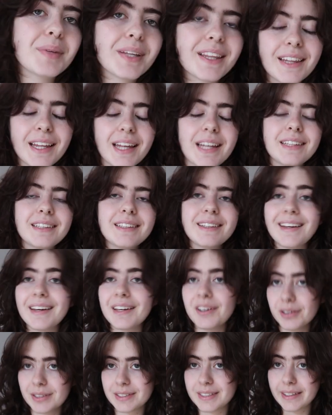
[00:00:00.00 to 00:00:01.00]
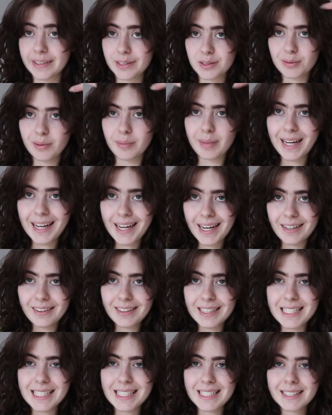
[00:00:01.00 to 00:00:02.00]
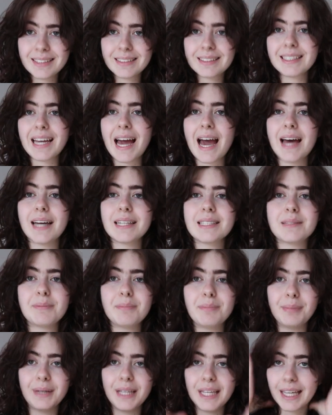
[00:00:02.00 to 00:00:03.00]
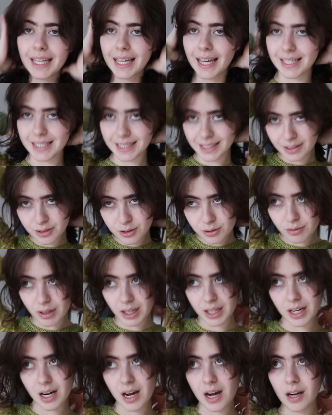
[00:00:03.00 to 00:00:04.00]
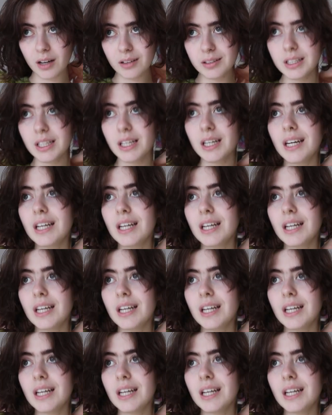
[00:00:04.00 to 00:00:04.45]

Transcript: But then like on days where my hair isn't as big as it is right now,